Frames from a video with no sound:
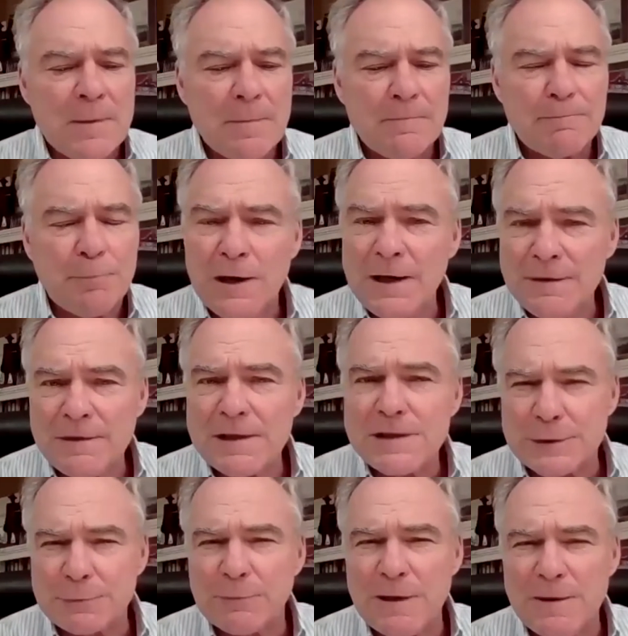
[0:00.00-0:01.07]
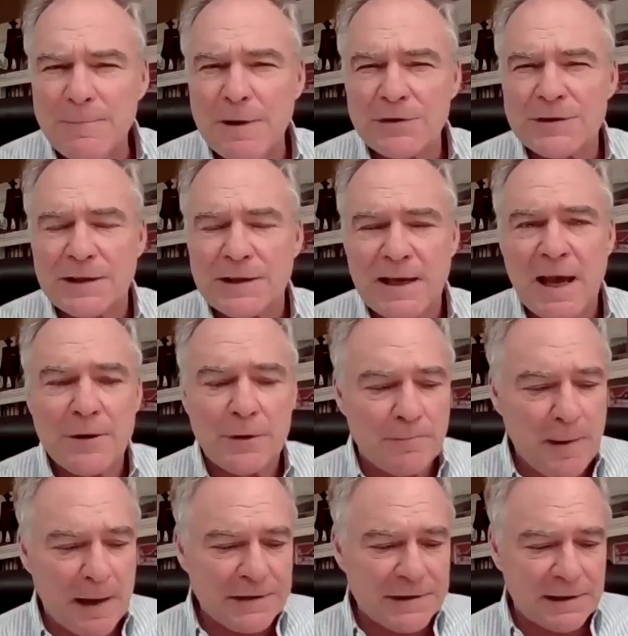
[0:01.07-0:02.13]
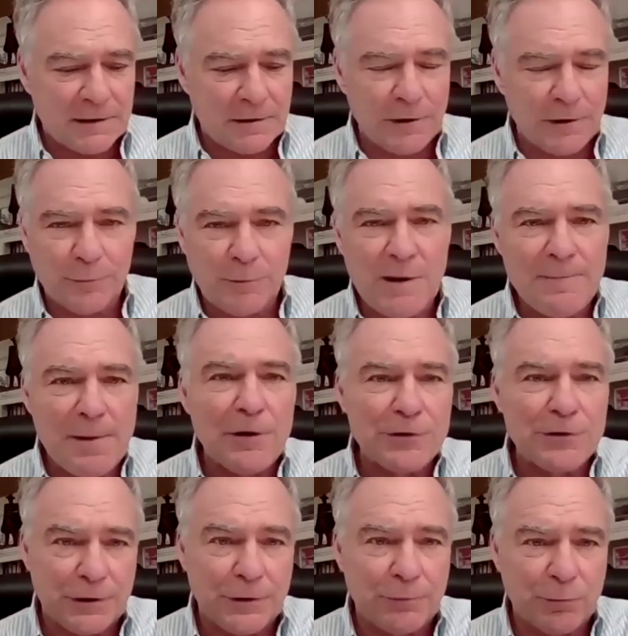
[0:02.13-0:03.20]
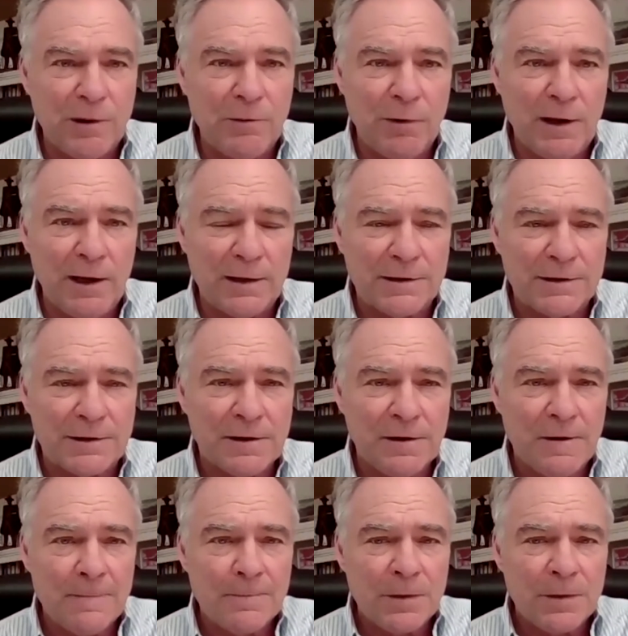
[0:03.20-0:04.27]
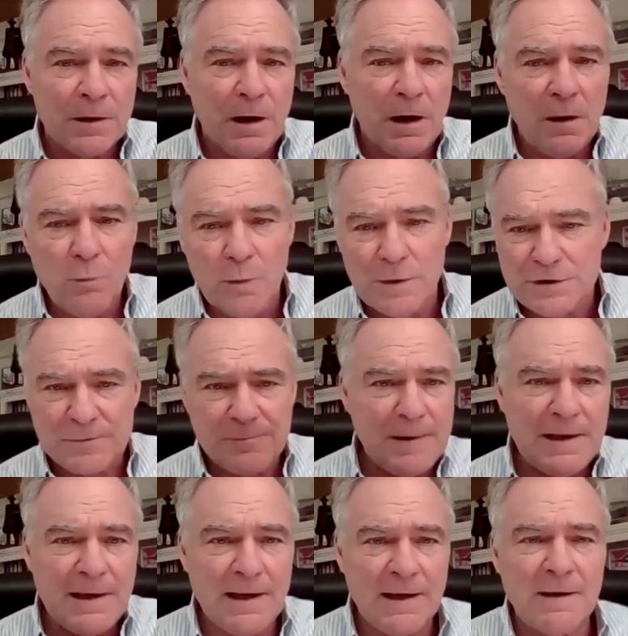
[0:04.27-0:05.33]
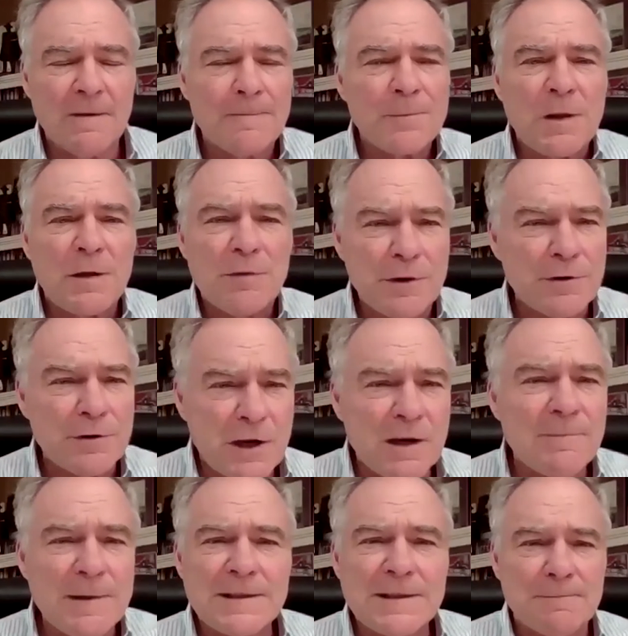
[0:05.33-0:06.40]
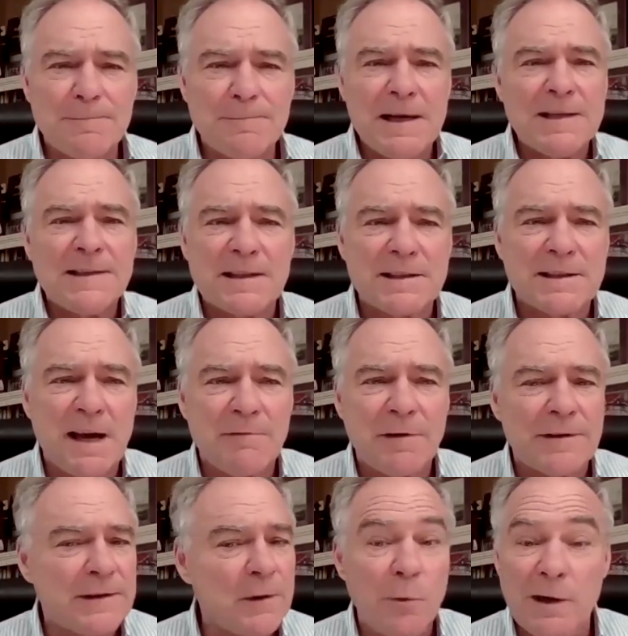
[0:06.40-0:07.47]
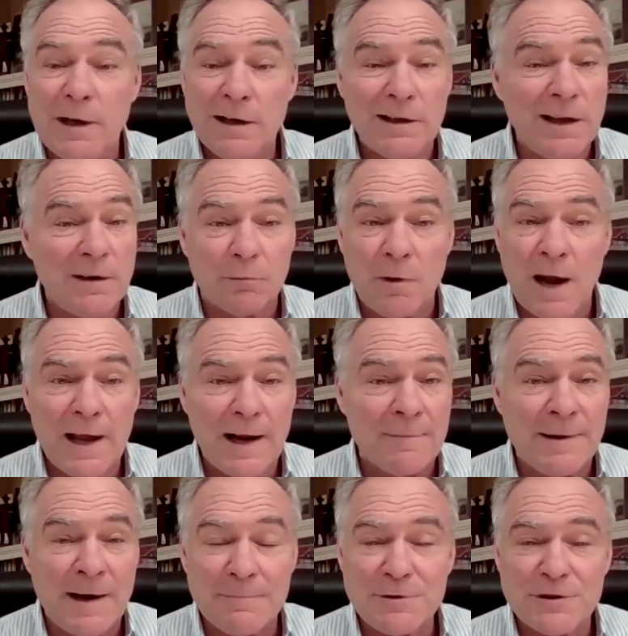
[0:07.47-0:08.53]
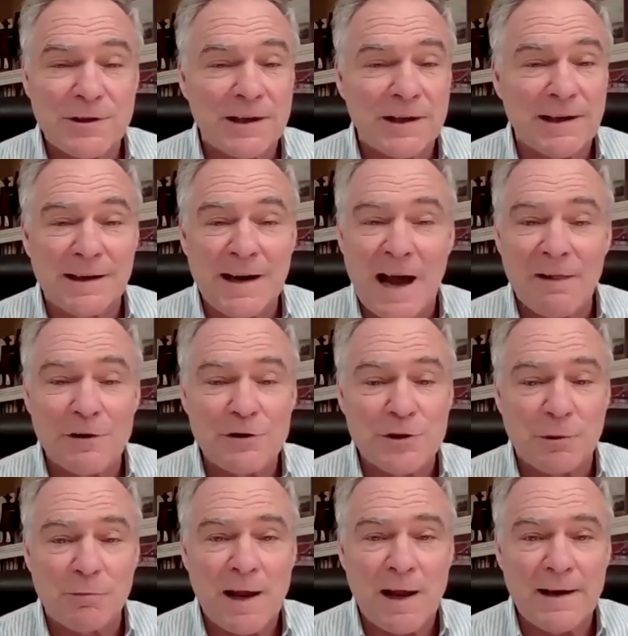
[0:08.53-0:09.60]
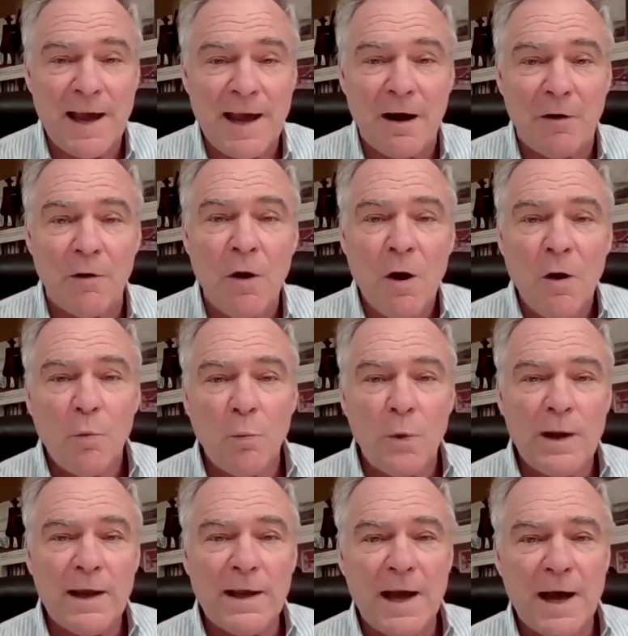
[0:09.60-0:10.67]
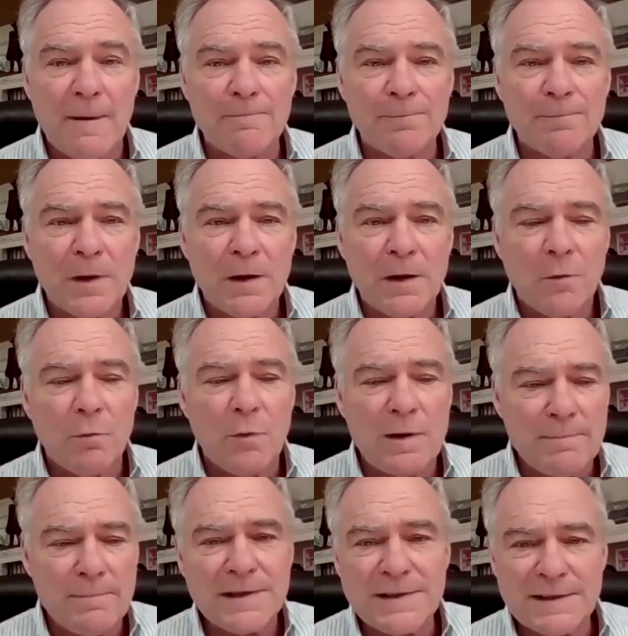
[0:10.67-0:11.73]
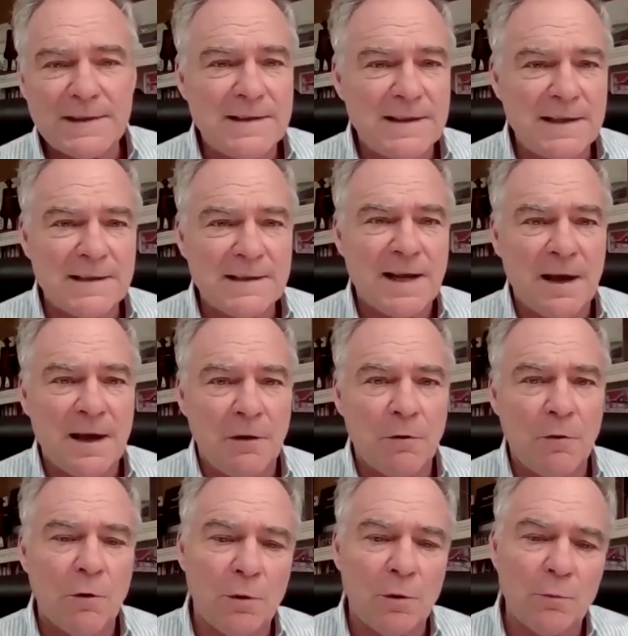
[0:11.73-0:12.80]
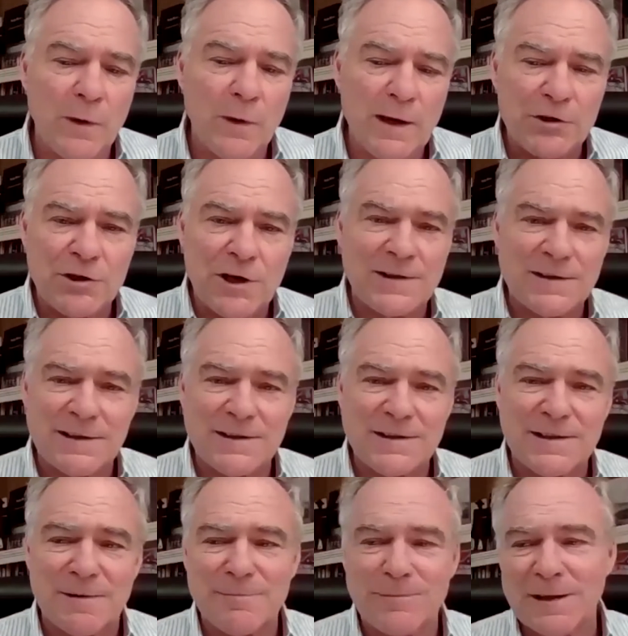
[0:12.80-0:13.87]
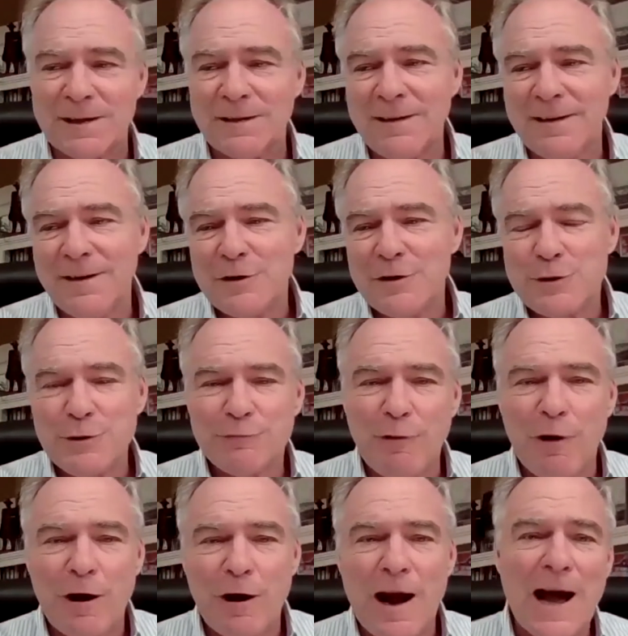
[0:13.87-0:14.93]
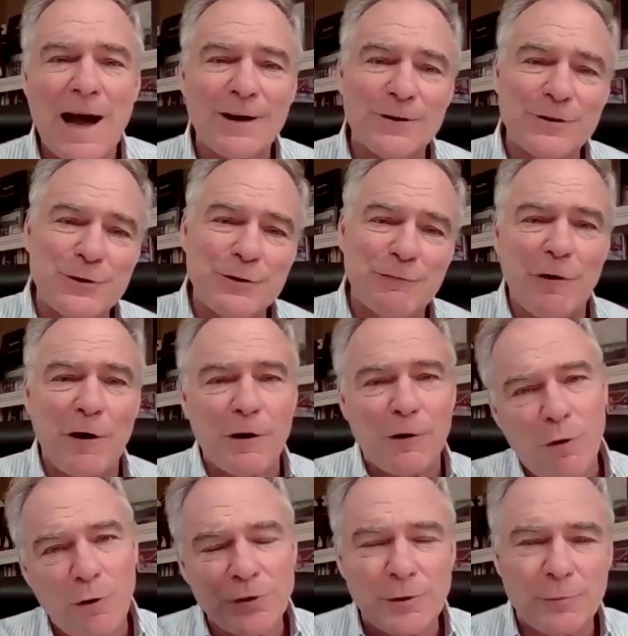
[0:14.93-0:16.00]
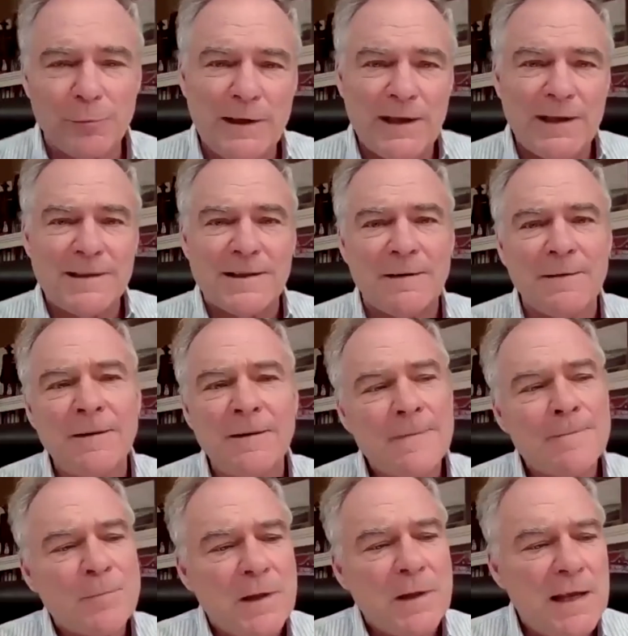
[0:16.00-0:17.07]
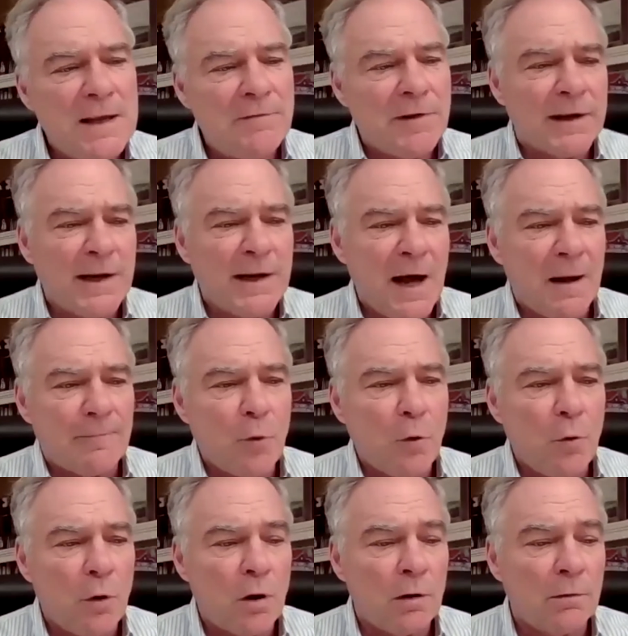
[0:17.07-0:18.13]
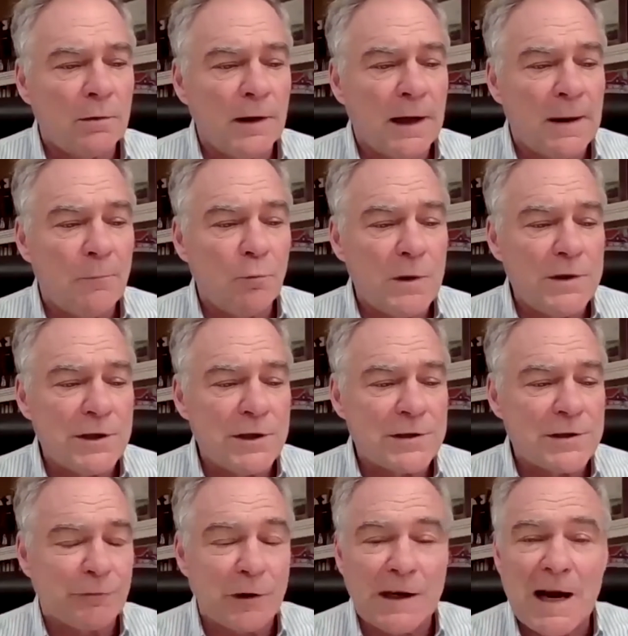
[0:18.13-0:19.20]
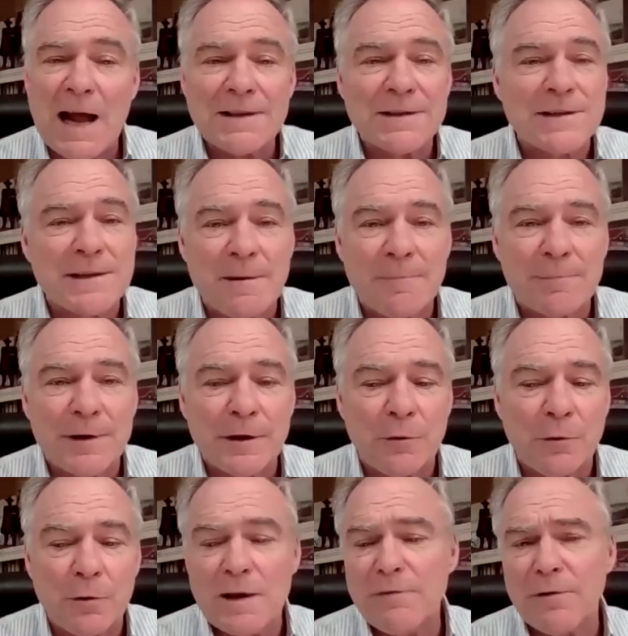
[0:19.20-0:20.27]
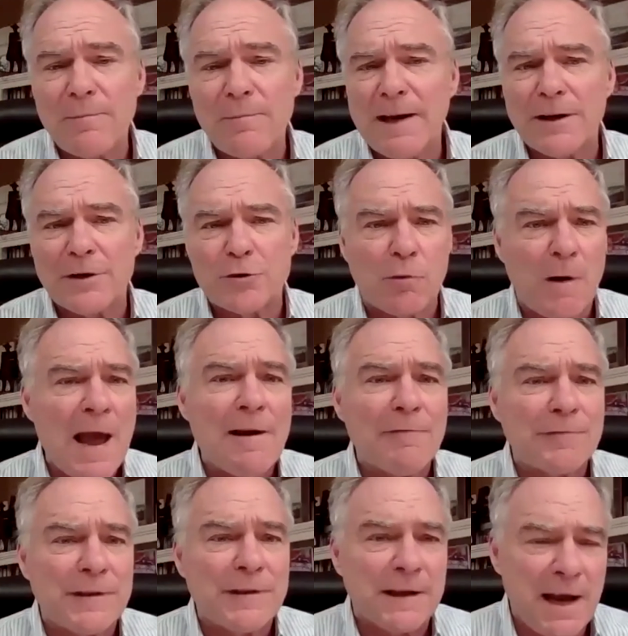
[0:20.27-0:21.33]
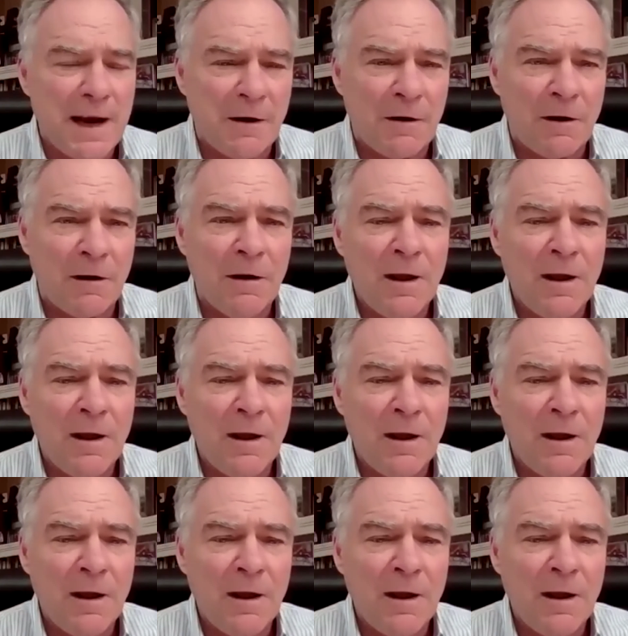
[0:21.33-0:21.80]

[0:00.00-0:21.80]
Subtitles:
Putting these 3 bills together, basically 3 bills in 3 weeks with speed, there's going to be some pieces of it that we didn't get right. I mean, I'm just going to acknowledge it right now. We missed a detail, or we adjusted something too far hot or too far cold and we need to even it up, or we just forgot something, or even made a drafting error.